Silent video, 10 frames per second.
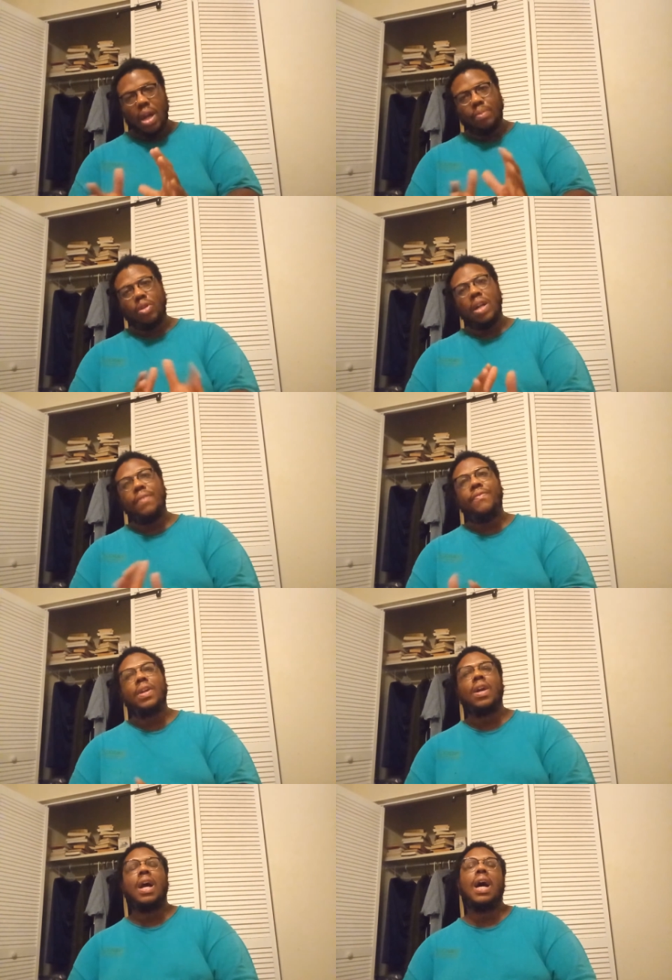I'm trying to
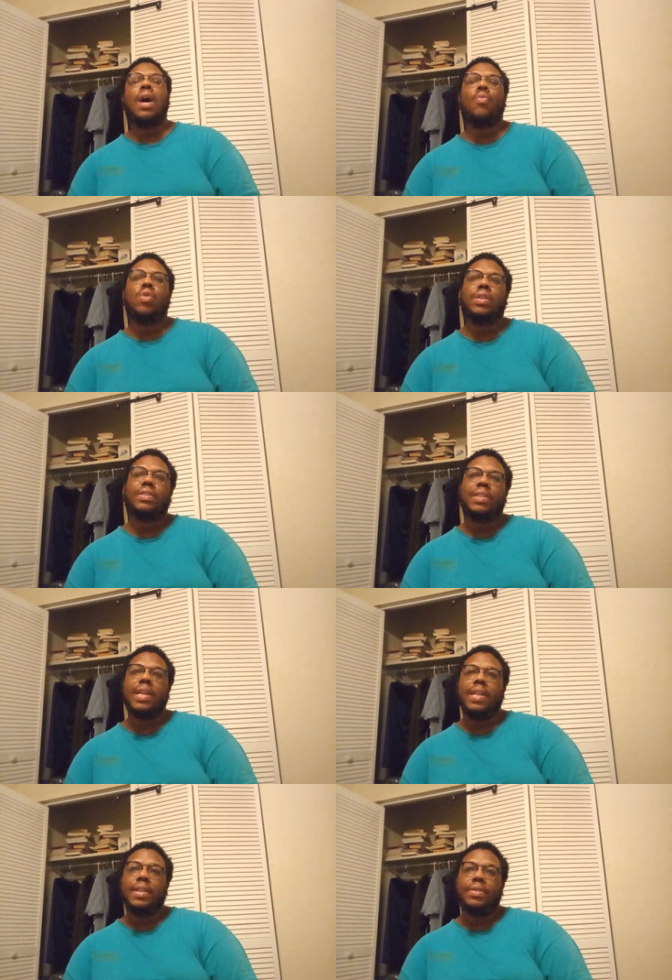figure out how I want to
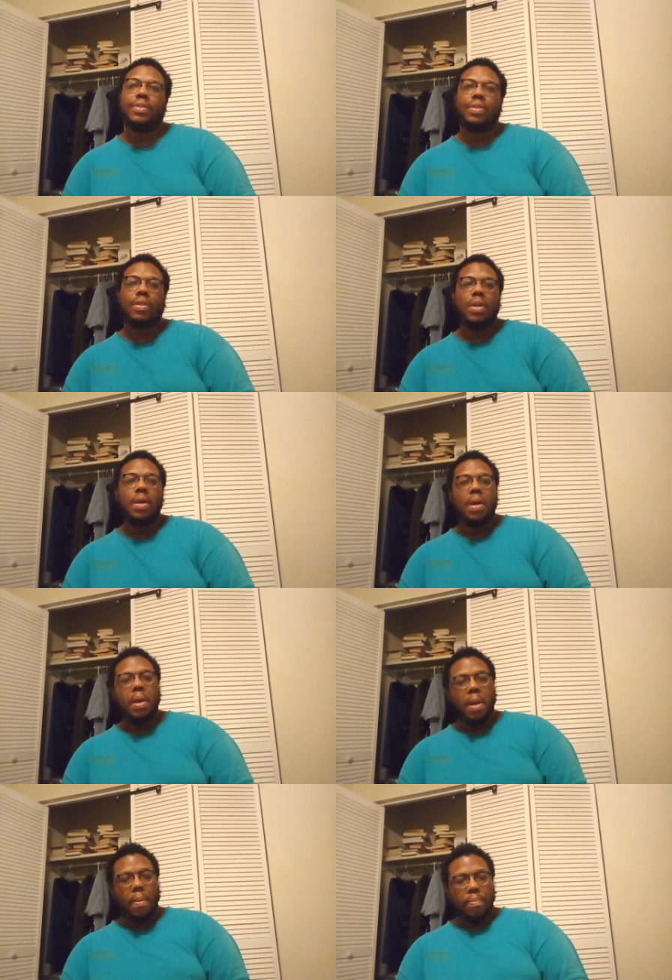say this.
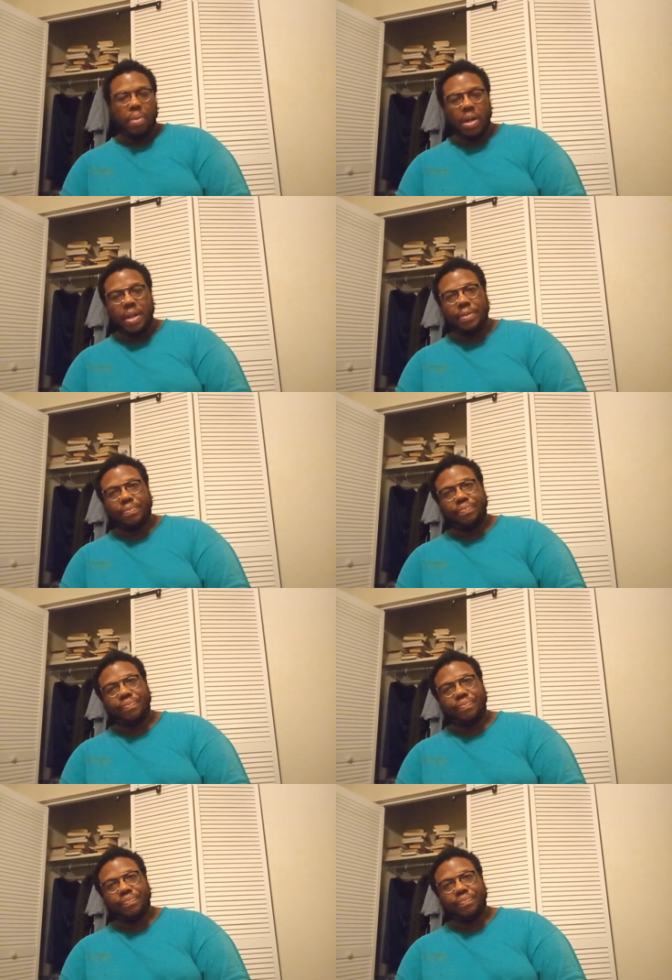But